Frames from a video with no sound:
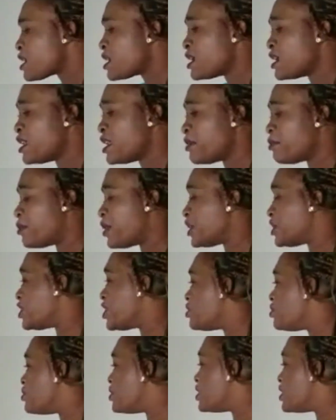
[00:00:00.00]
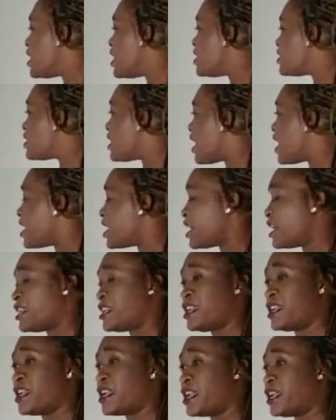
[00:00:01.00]
In a patient with
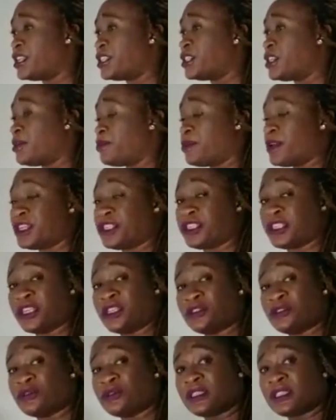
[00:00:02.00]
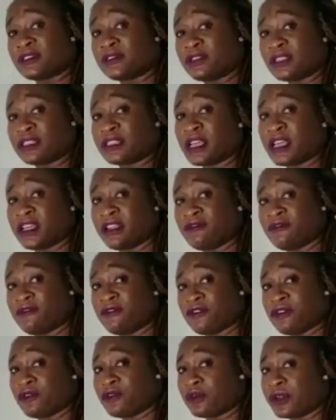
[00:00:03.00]
SIADH, a patient who is retaining
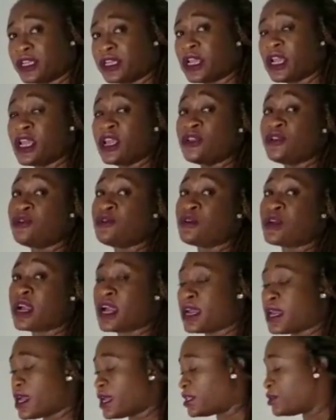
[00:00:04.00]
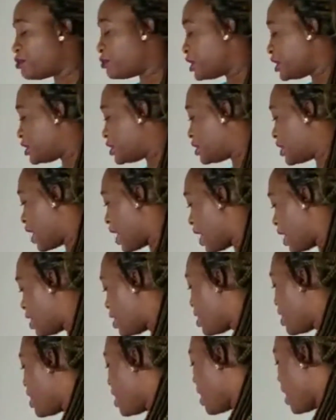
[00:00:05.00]
fluid, you can administer
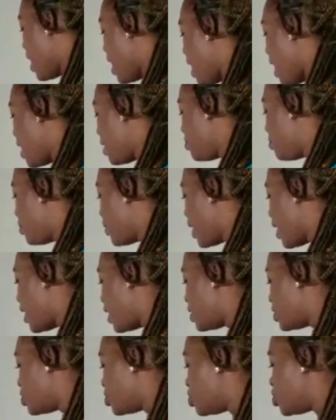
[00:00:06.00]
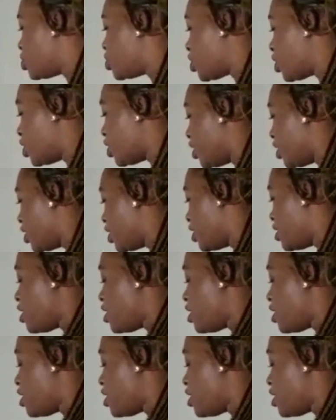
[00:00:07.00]
hypertonic